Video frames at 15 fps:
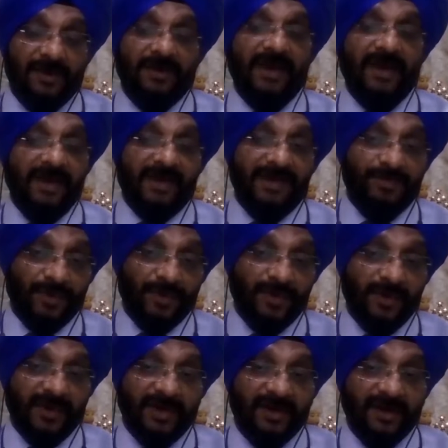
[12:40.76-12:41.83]
like
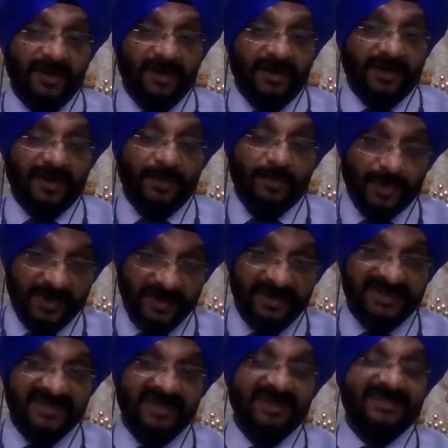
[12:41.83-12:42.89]

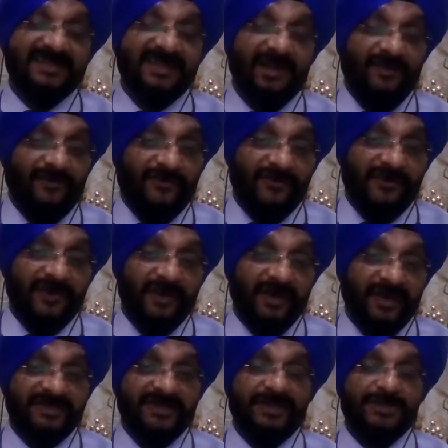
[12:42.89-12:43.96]
cryptocurrency itself
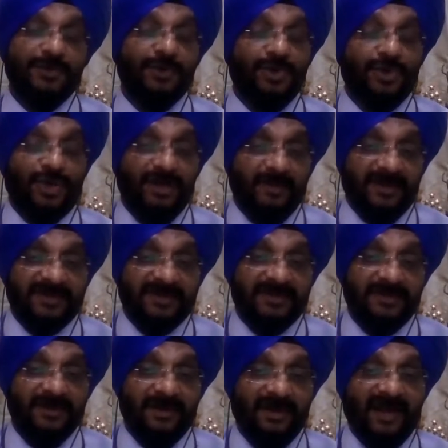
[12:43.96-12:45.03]
is a pseudonymous.
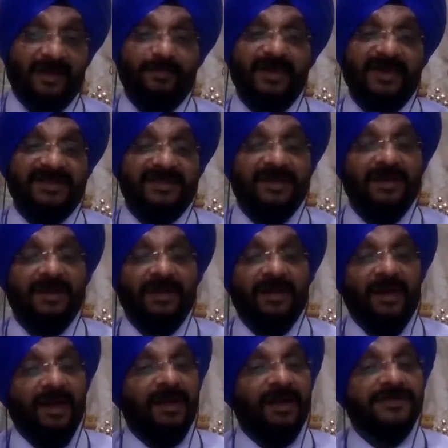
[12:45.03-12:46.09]
That means
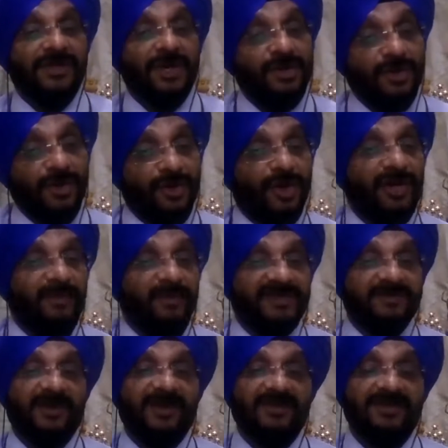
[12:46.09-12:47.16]
it is not anonymous,
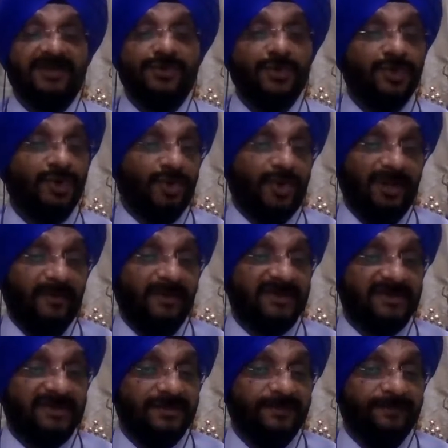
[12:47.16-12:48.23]
but it's
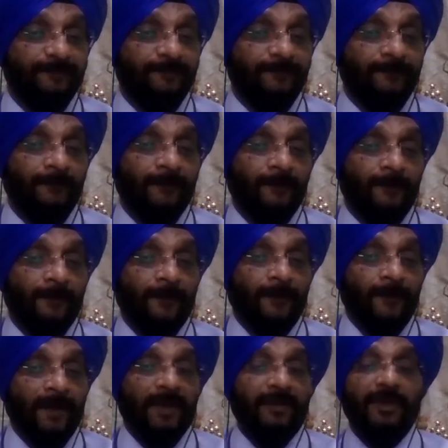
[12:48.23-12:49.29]
pseudonymous.
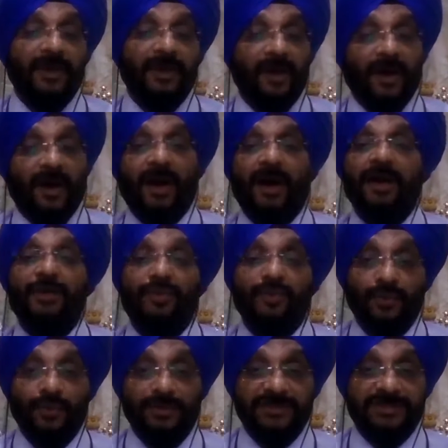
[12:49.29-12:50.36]
There are
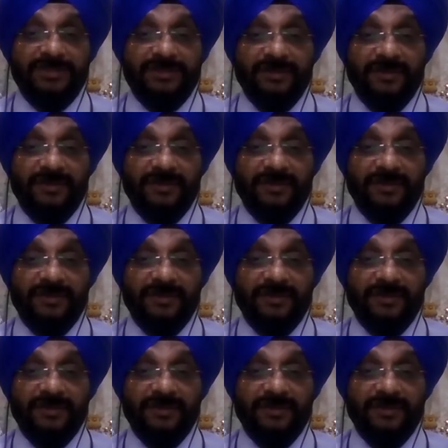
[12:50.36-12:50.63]
tools